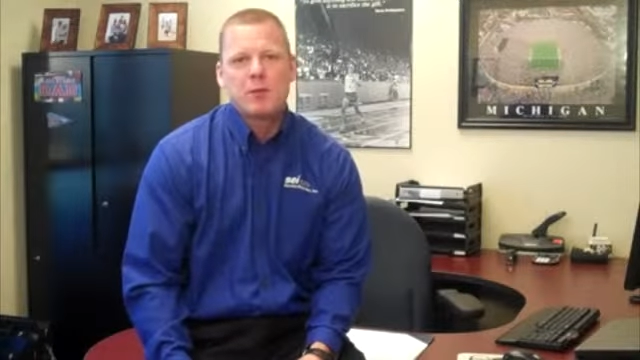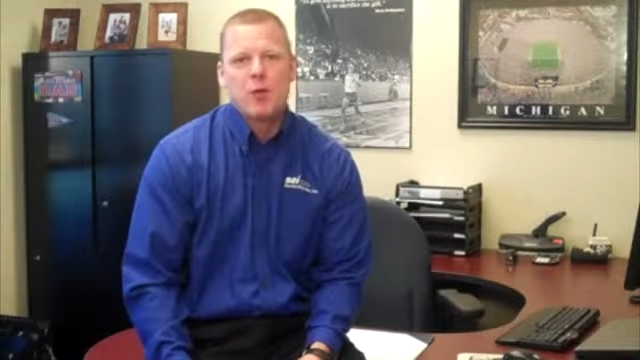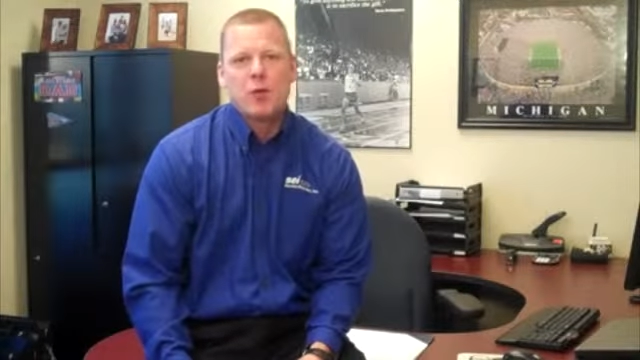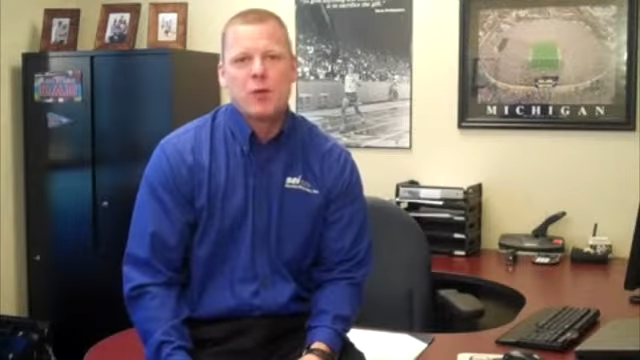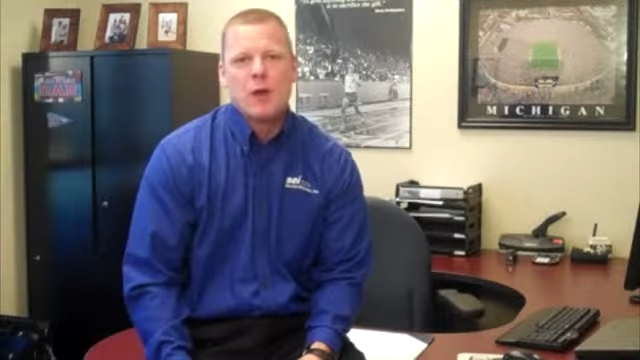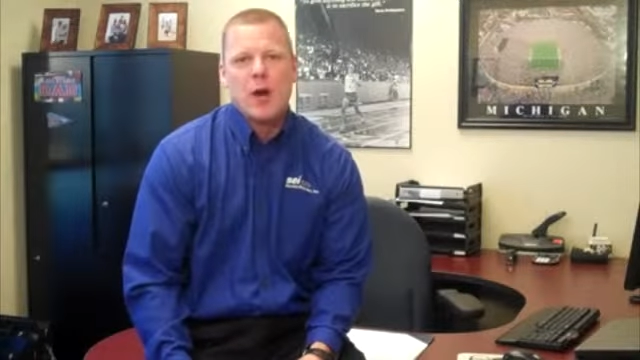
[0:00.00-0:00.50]
from
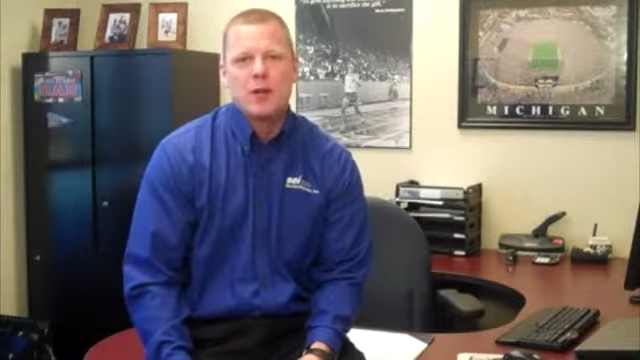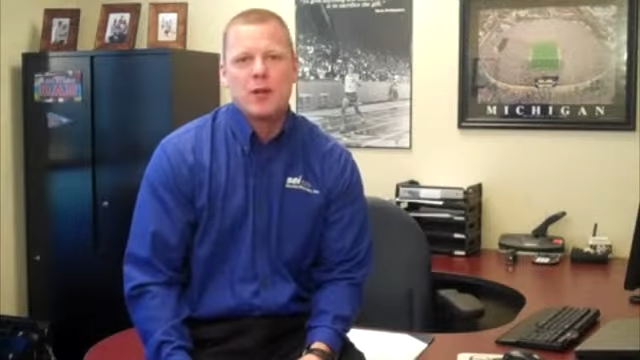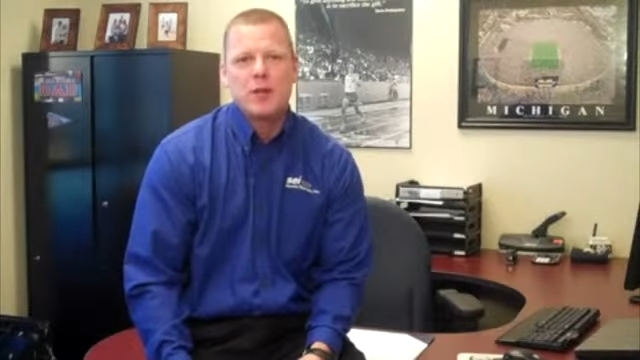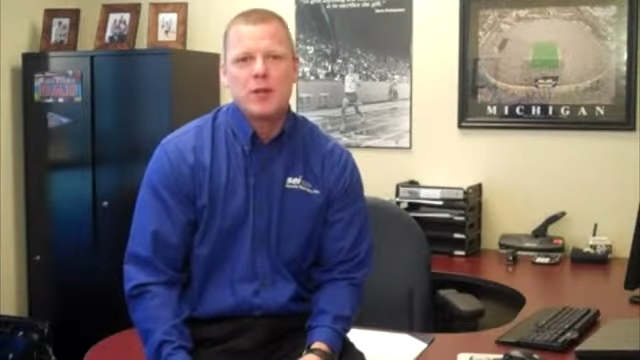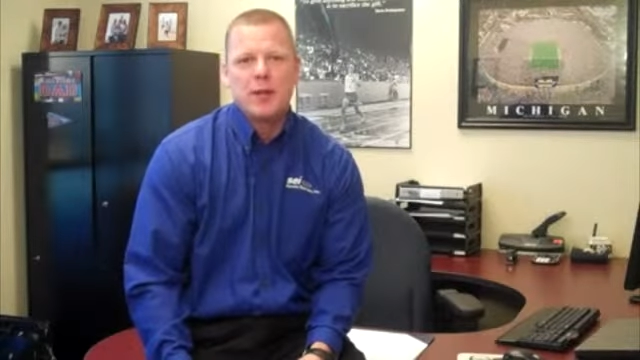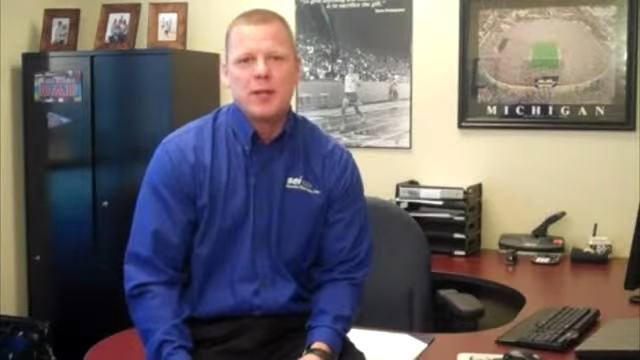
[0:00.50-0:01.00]
going around
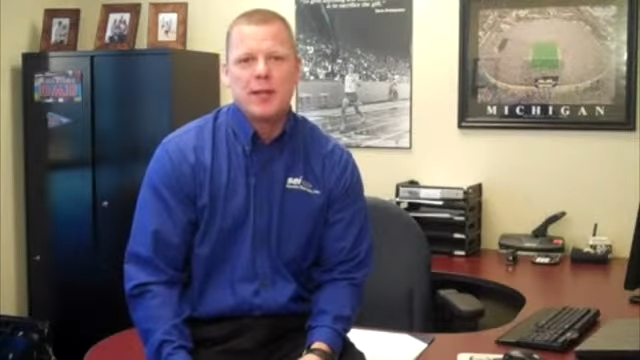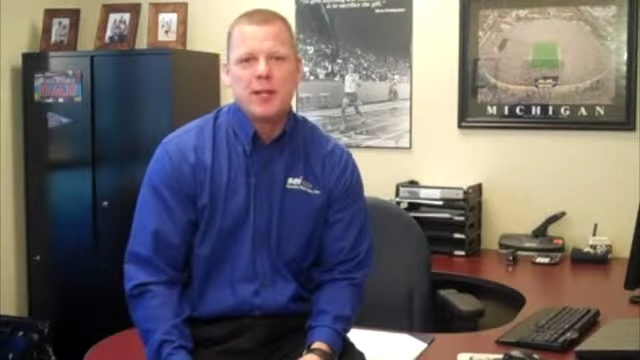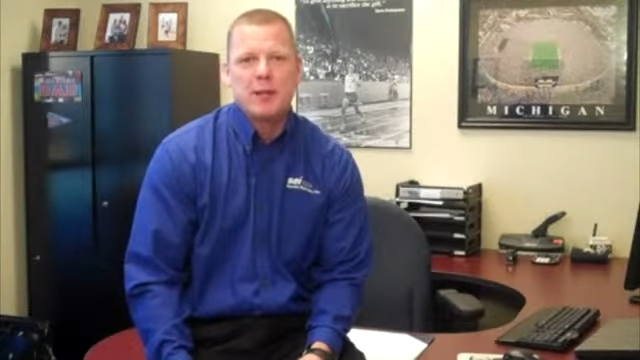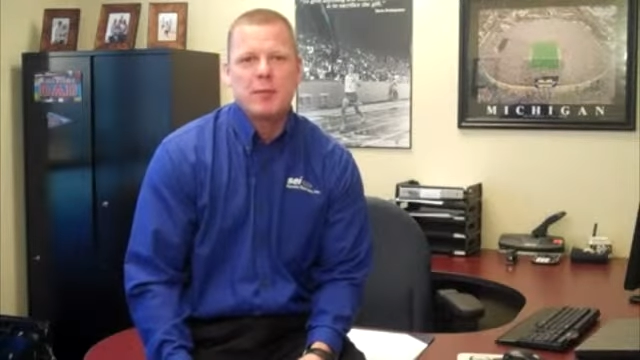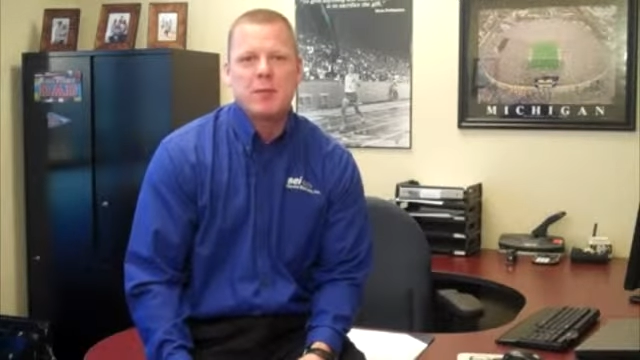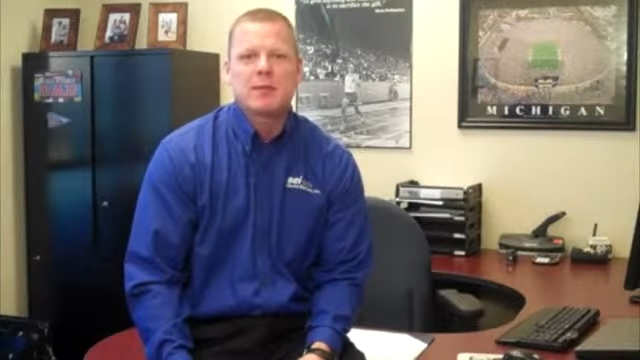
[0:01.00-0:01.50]
and doing
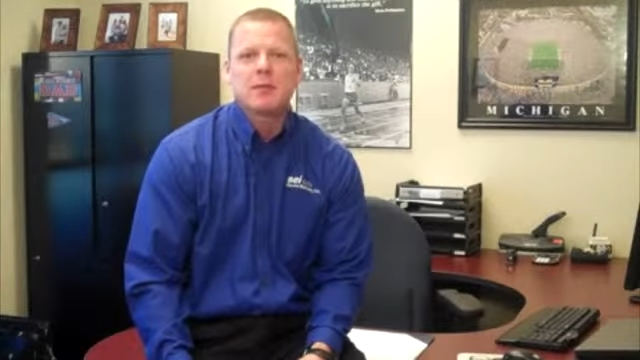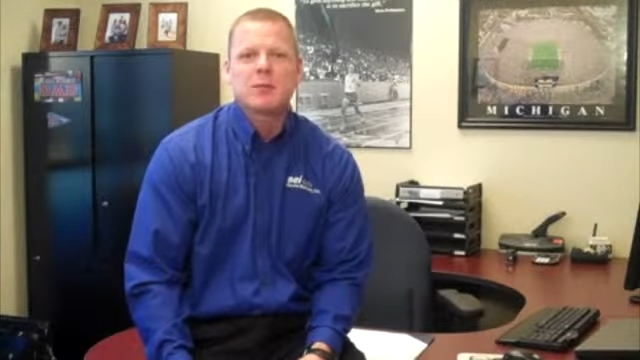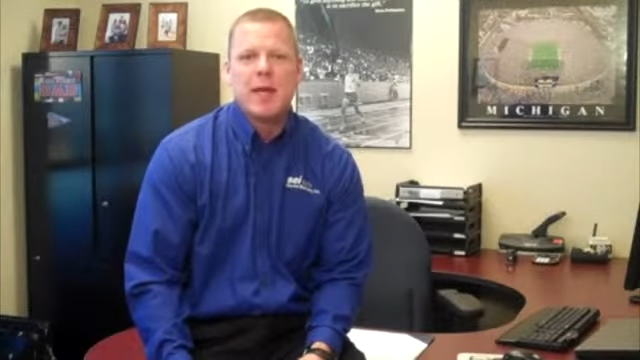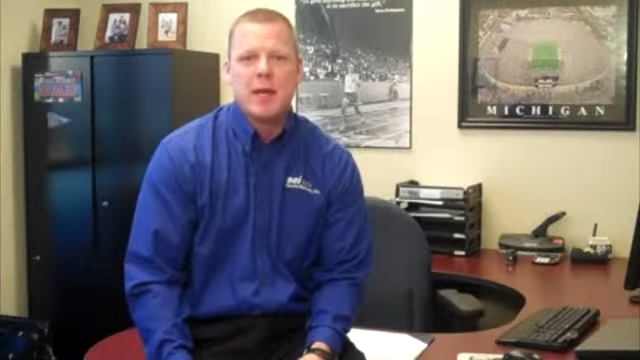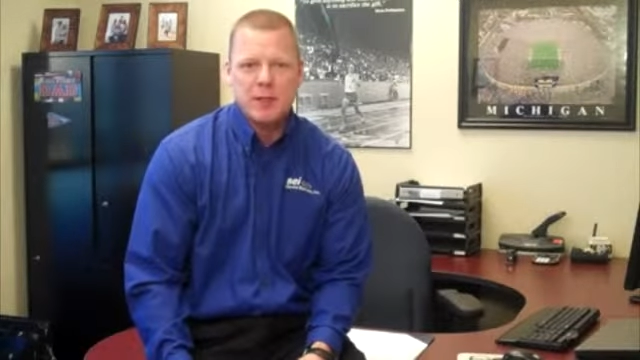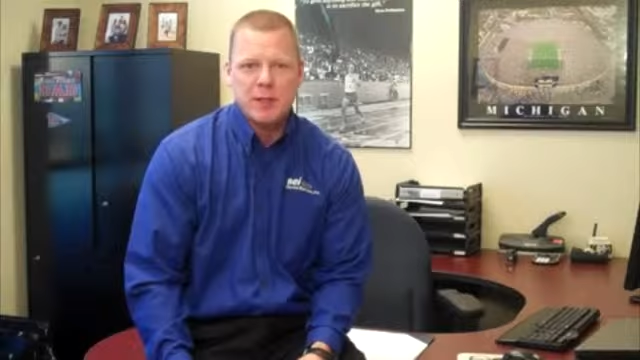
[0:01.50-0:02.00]
the business
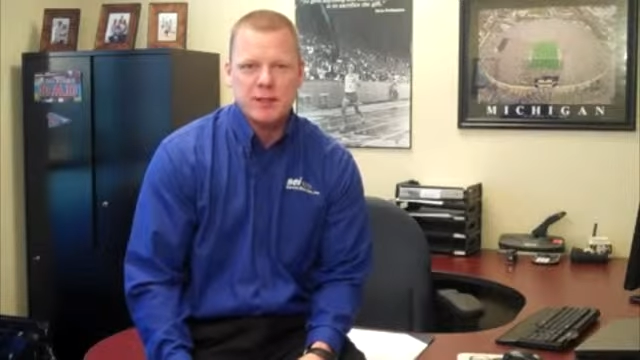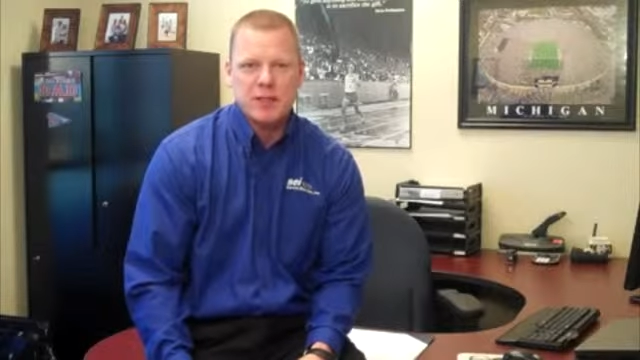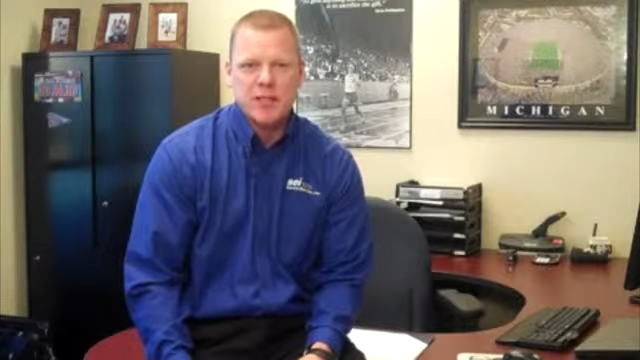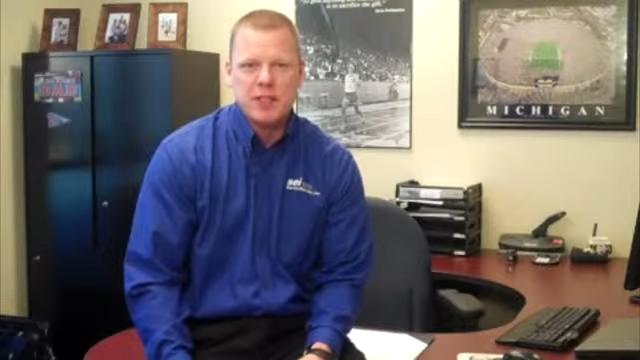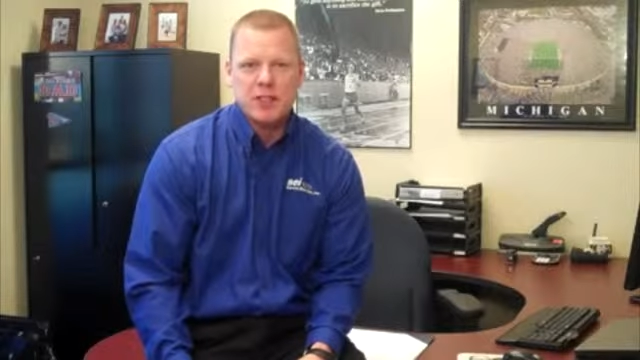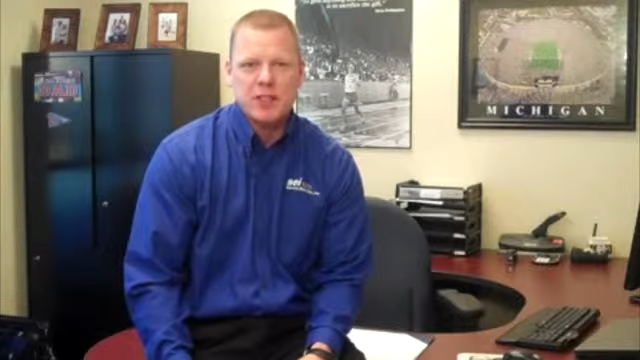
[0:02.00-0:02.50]
plan
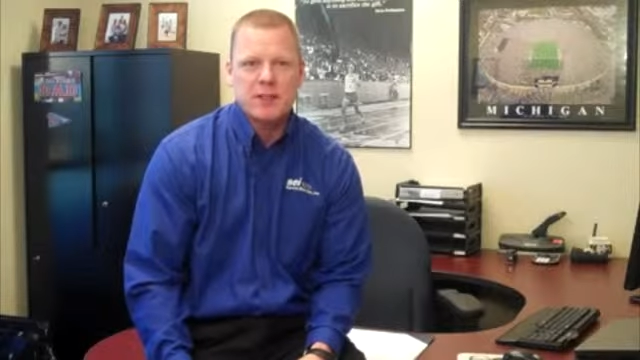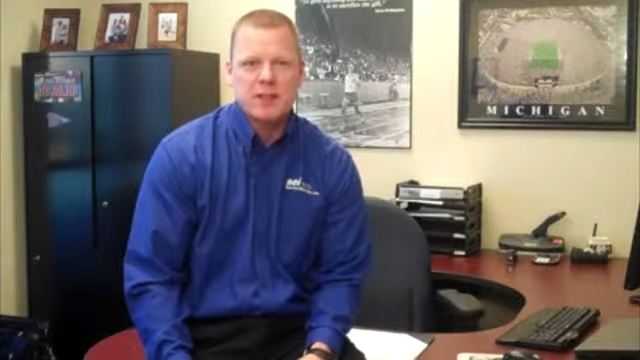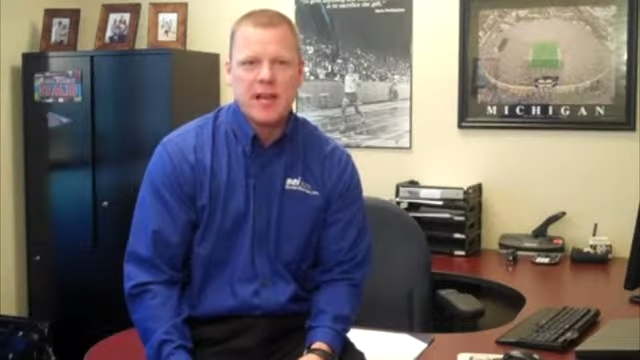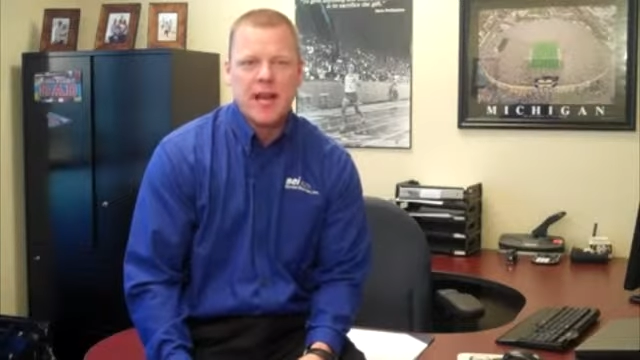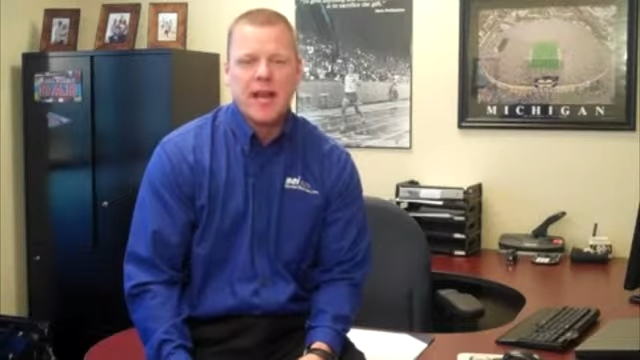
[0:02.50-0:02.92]
presentation,